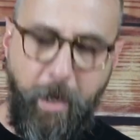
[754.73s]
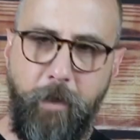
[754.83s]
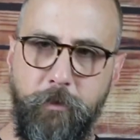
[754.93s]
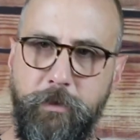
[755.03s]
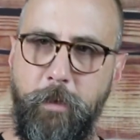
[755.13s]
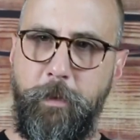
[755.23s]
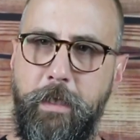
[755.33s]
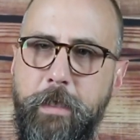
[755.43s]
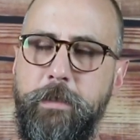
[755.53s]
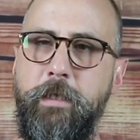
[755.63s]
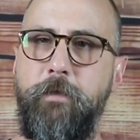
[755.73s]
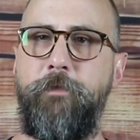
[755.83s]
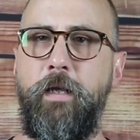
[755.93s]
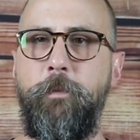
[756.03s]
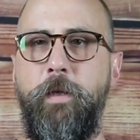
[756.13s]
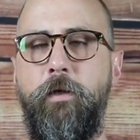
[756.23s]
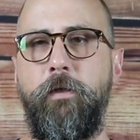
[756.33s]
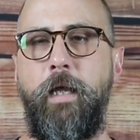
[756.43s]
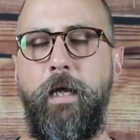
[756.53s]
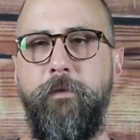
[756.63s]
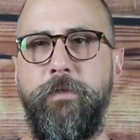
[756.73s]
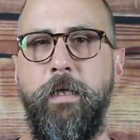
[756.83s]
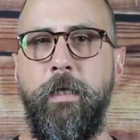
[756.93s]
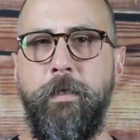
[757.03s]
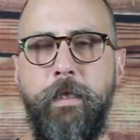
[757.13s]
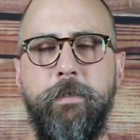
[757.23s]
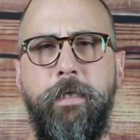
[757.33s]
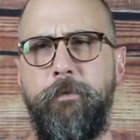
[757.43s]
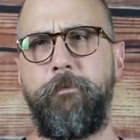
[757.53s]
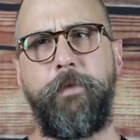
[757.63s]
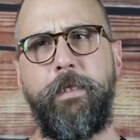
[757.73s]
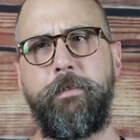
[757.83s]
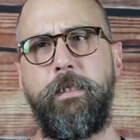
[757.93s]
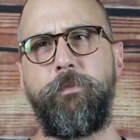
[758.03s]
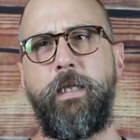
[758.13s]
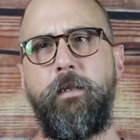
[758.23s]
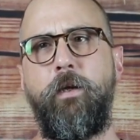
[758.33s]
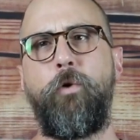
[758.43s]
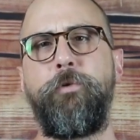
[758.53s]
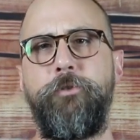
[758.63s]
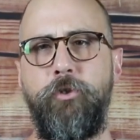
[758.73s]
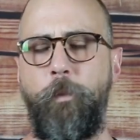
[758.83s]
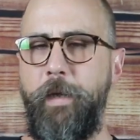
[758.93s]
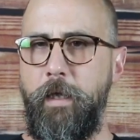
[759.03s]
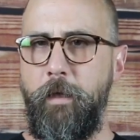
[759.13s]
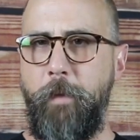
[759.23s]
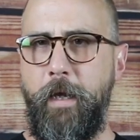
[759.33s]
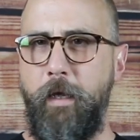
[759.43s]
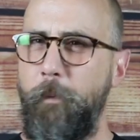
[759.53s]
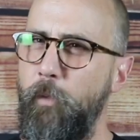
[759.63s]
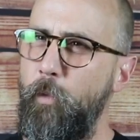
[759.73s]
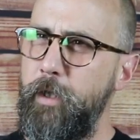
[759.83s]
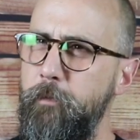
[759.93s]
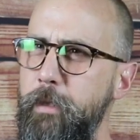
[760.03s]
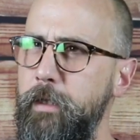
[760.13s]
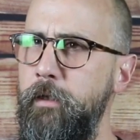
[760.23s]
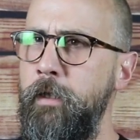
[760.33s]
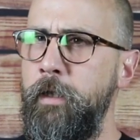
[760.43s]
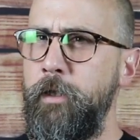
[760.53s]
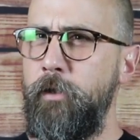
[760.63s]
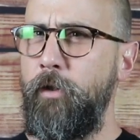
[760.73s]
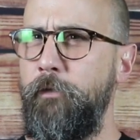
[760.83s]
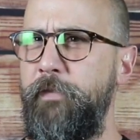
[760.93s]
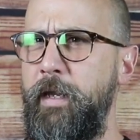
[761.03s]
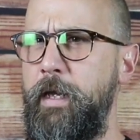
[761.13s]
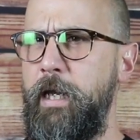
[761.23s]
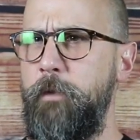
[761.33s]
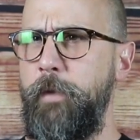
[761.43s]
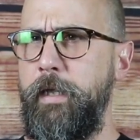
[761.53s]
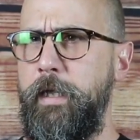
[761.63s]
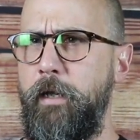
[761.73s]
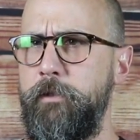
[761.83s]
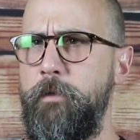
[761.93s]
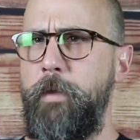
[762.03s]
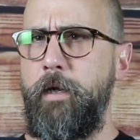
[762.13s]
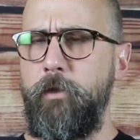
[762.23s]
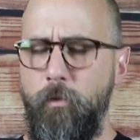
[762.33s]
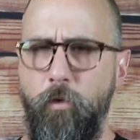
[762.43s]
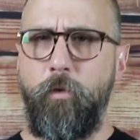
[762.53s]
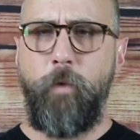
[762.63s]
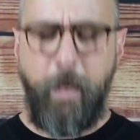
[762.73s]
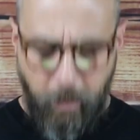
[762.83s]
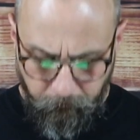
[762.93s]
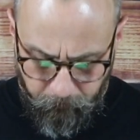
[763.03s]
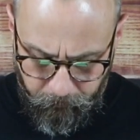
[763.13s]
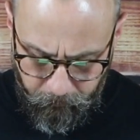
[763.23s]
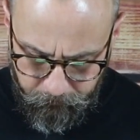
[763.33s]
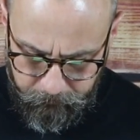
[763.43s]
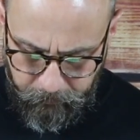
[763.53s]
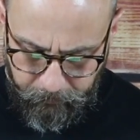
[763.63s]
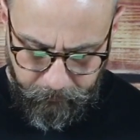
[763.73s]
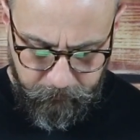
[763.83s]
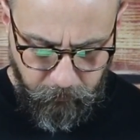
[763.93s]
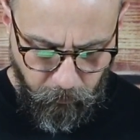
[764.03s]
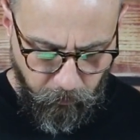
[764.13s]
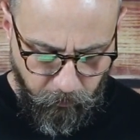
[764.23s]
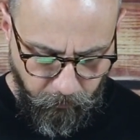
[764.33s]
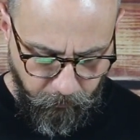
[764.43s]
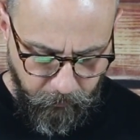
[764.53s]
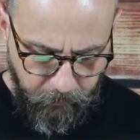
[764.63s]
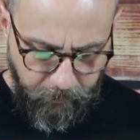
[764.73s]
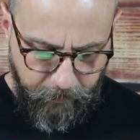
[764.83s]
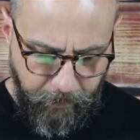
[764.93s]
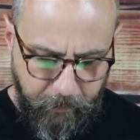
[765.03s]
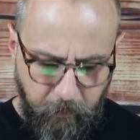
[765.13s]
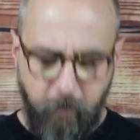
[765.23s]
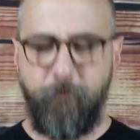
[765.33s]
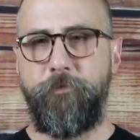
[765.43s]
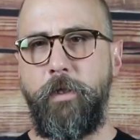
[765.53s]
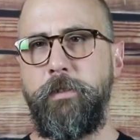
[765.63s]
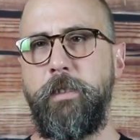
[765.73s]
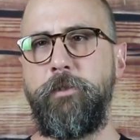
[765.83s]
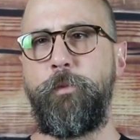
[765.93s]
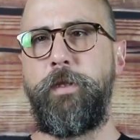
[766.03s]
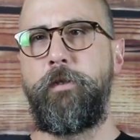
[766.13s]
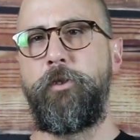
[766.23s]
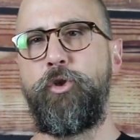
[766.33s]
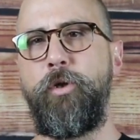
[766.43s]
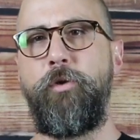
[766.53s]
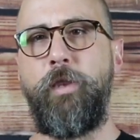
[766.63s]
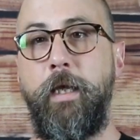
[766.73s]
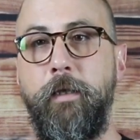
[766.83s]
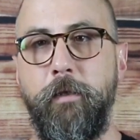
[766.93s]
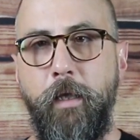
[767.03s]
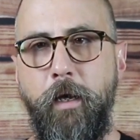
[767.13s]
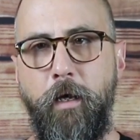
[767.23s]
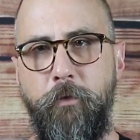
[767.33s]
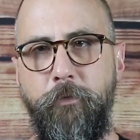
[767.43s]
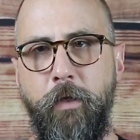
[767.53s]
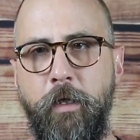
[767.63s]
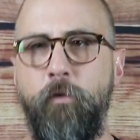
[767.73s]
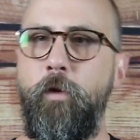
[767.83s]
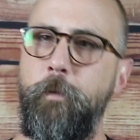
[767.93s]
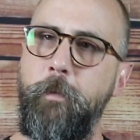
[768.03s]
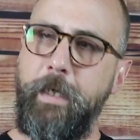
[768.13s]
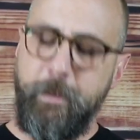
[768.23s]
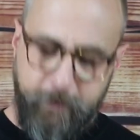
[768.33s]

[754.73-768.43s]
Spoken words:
patterns that begin to develop in our lives. They can say, that seems like the old you peeking back up. Or what do you mean you don't think anybody cares about you? Or whatever those things are. And they can confront us with the truth in love when we begin